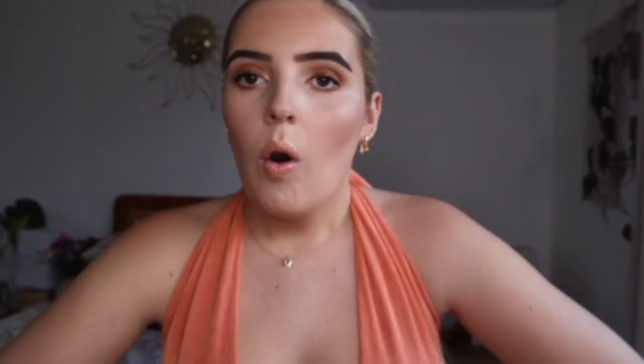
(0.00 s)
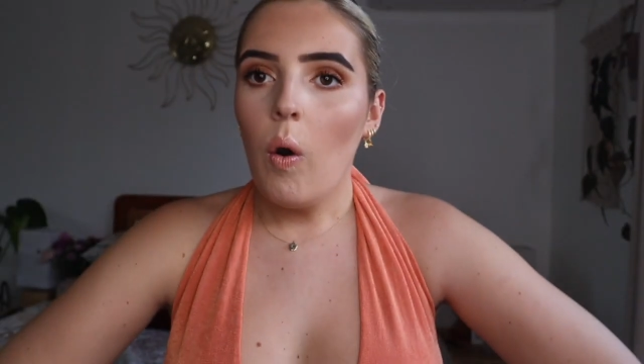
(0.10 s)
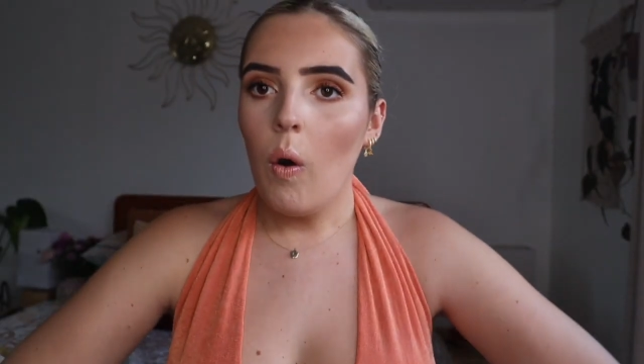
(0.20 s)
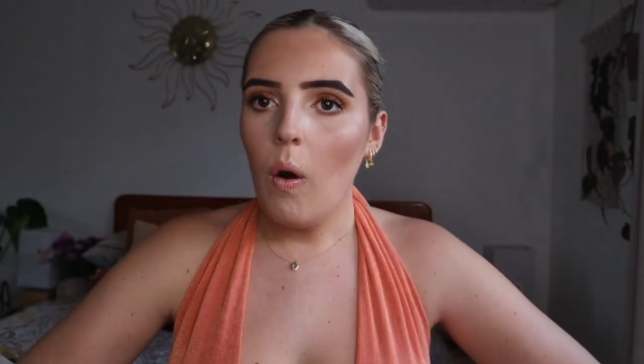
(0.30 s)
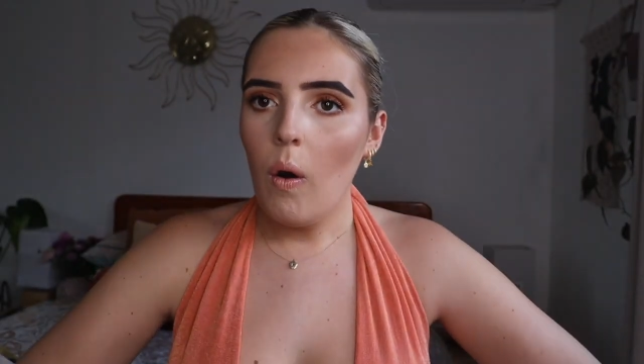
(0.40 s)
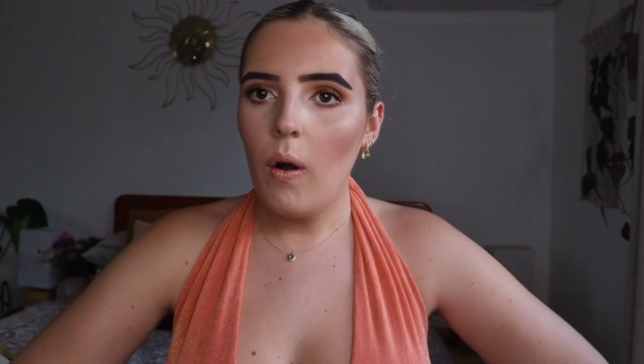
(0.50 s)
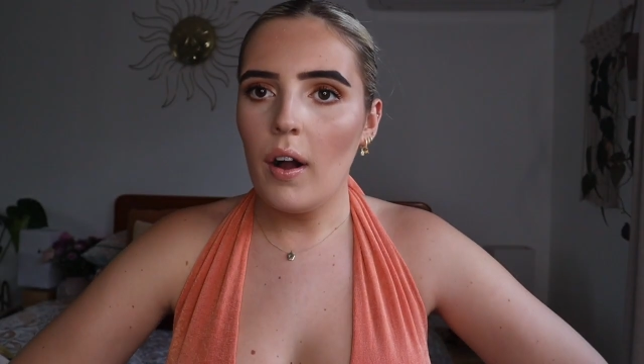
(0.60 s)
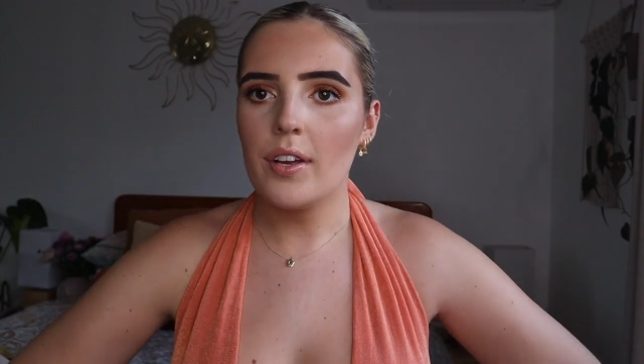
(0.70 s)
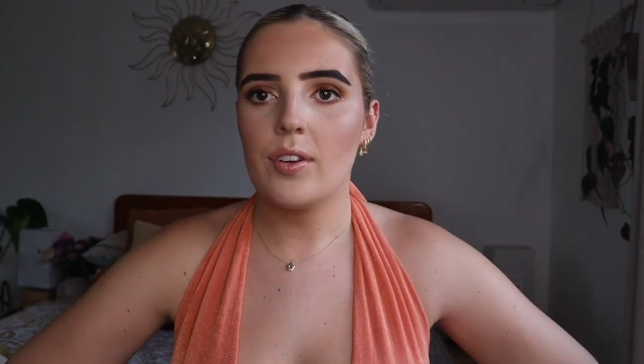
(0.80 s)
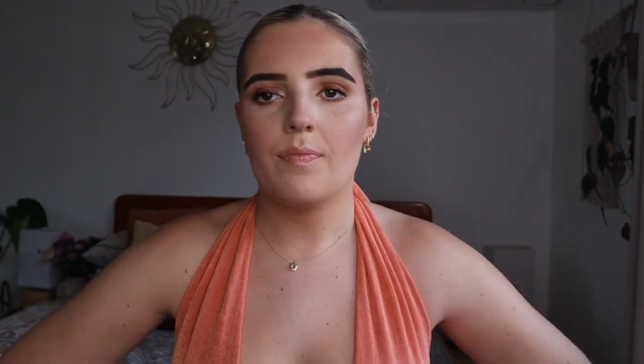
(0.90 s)
Whew.
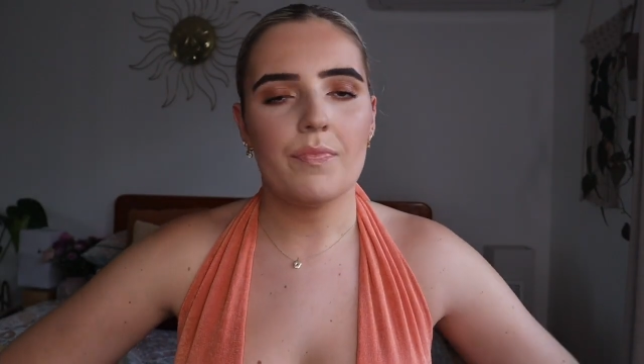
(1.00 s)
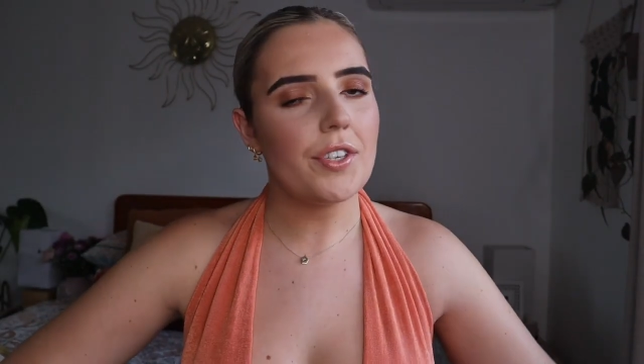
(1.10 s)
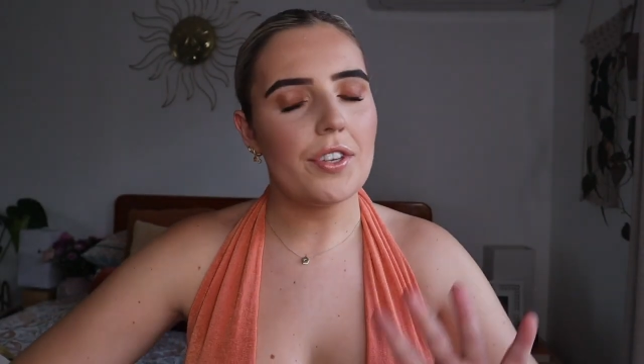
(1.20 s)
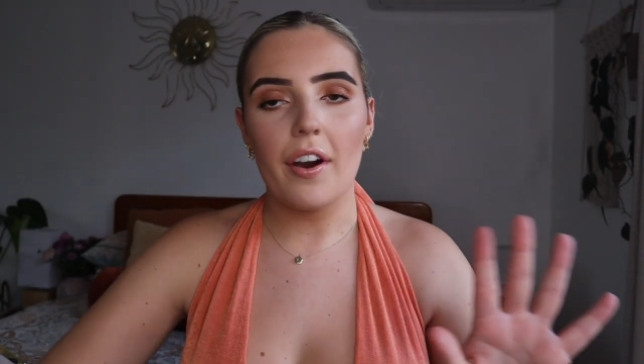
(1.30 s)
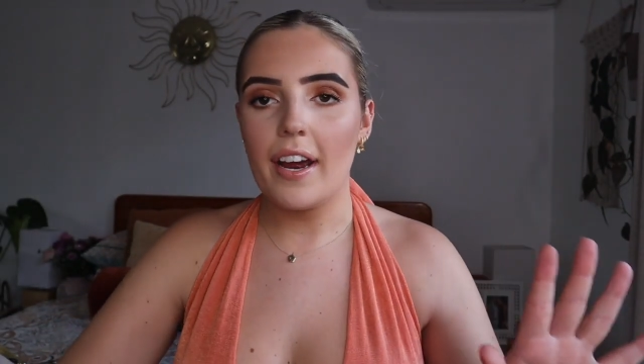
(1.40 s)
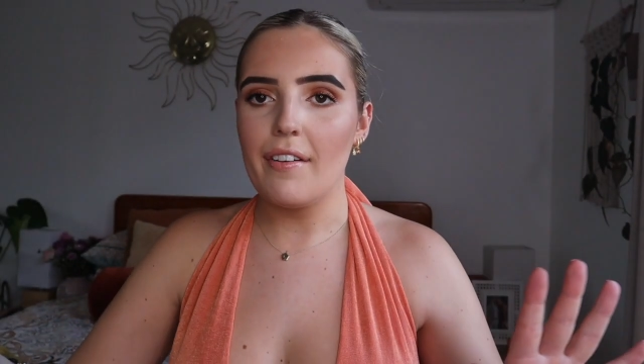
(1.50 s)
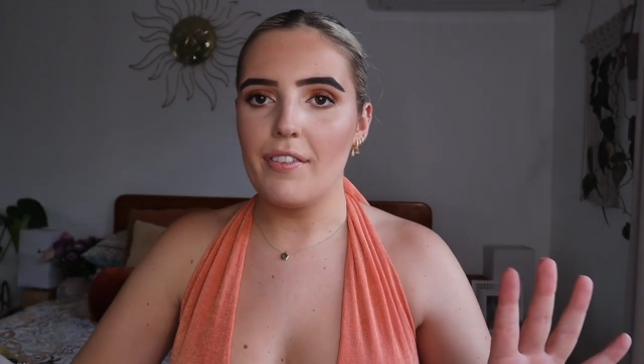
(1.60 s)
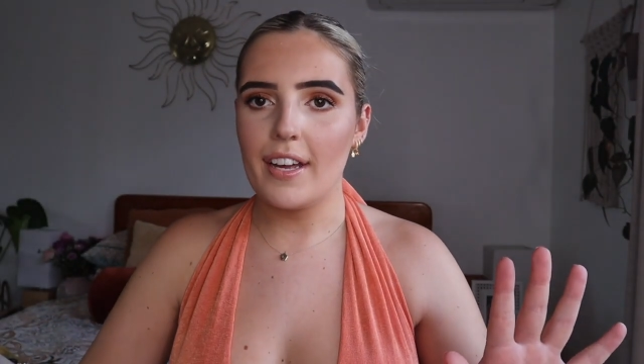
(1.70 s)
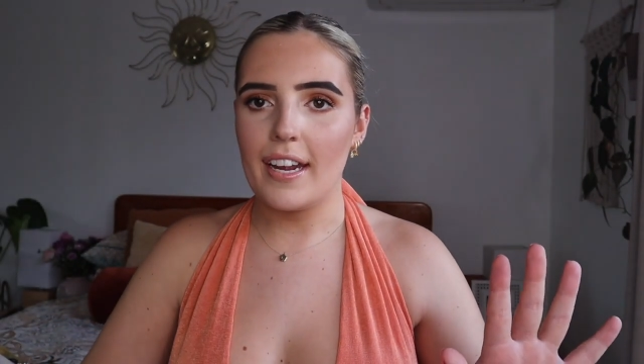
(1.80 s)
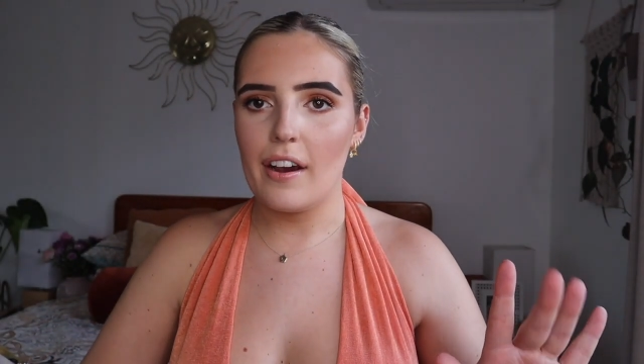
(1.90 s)
Sorry if
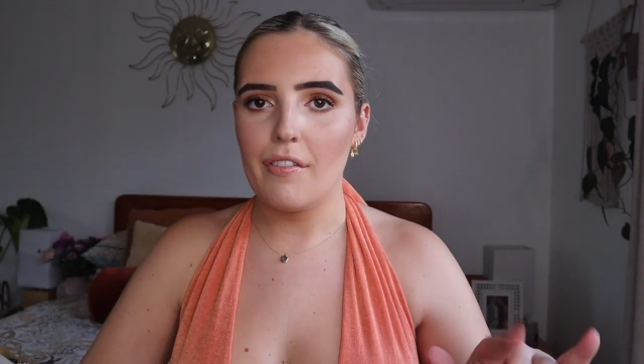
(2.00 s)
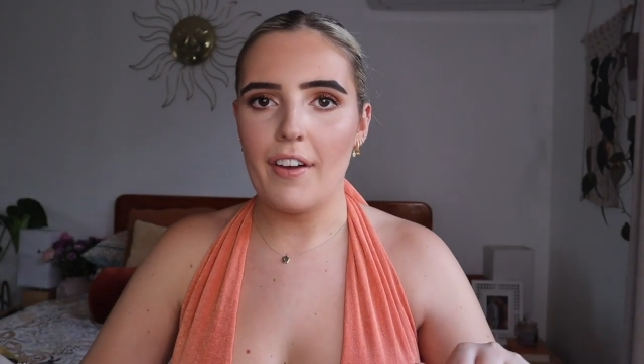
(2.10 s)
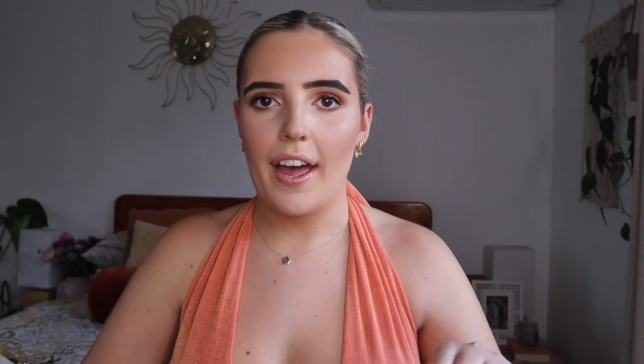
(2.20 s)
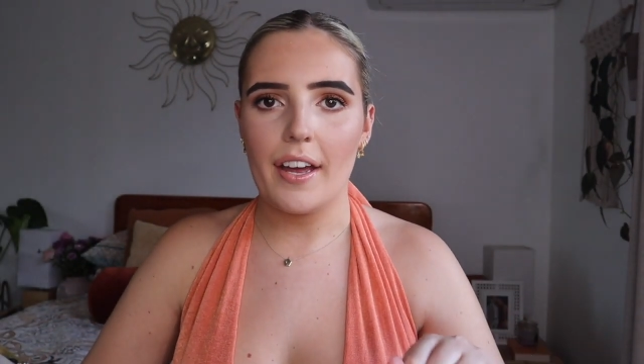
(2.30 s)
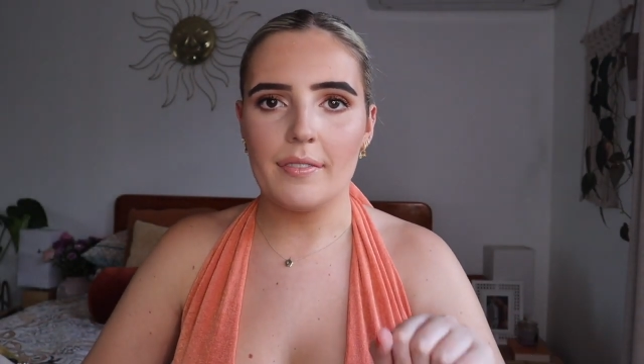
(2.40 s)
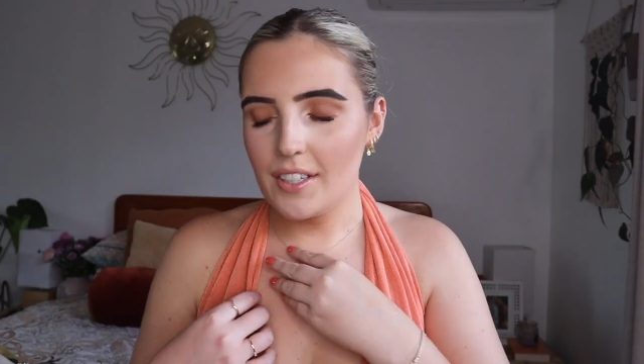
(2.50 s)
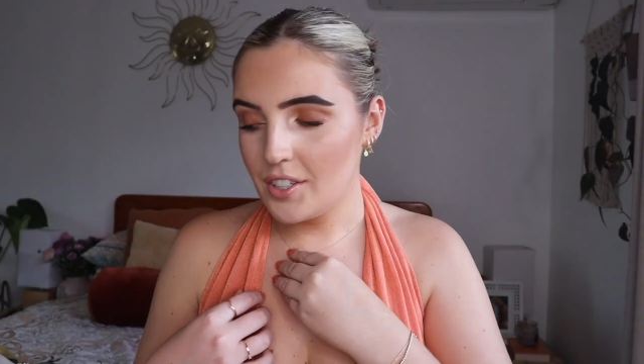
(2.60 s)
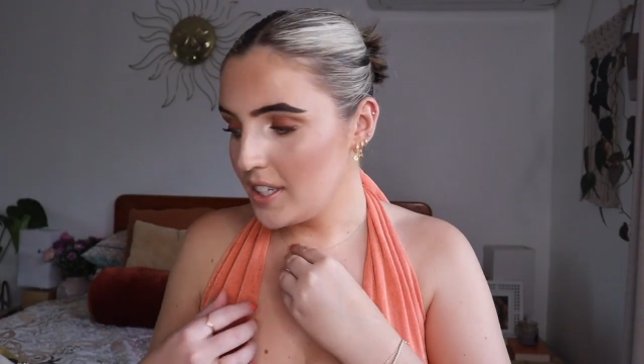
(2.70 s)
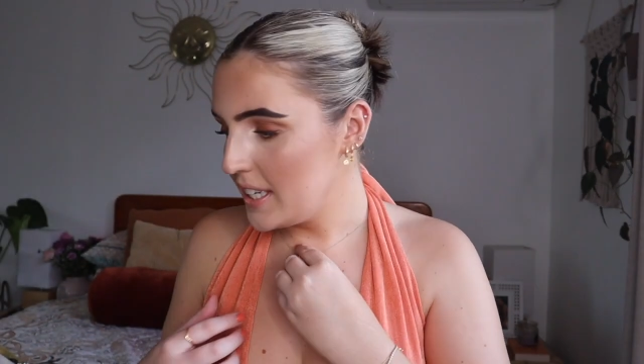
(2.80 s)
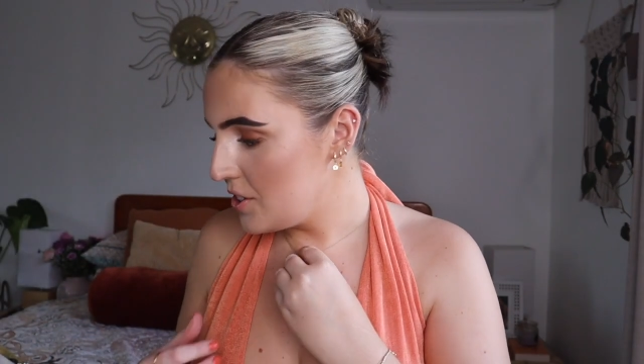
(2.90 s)
you can hear a fan
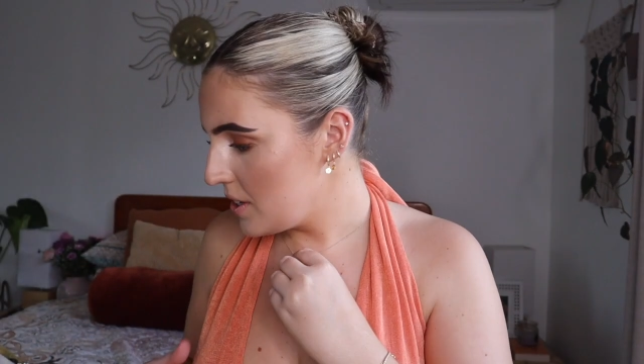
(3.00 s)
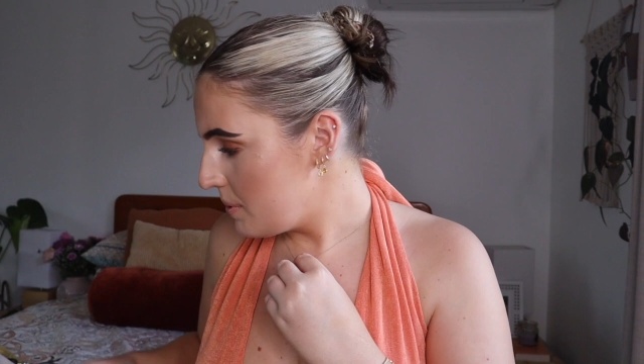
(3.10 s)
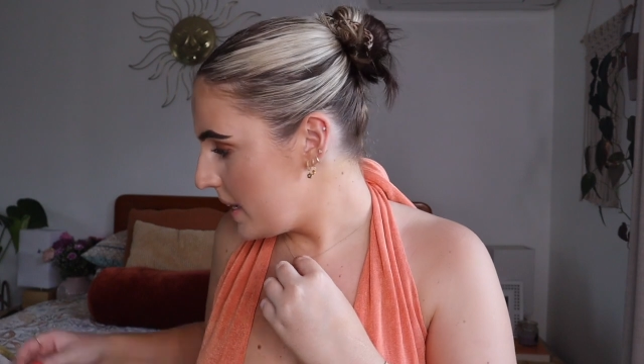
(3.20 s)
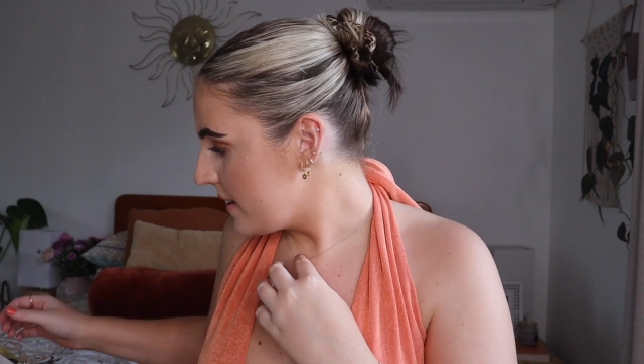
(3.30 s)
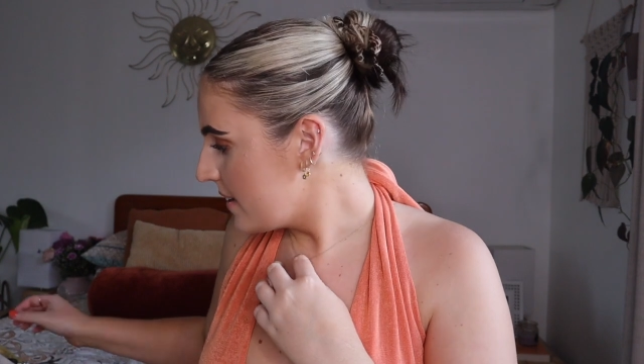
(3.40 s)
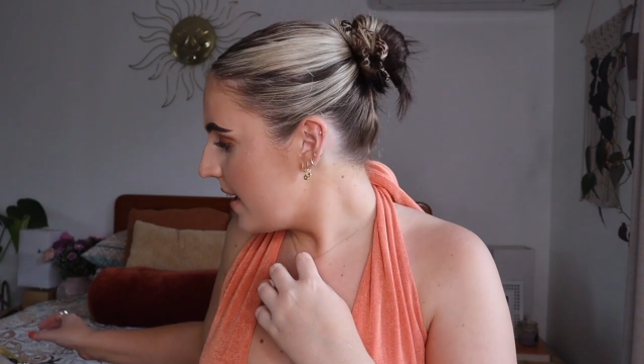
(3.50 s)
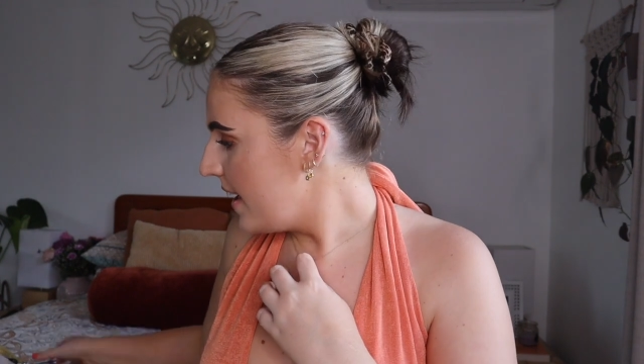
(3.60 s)
literally dripping.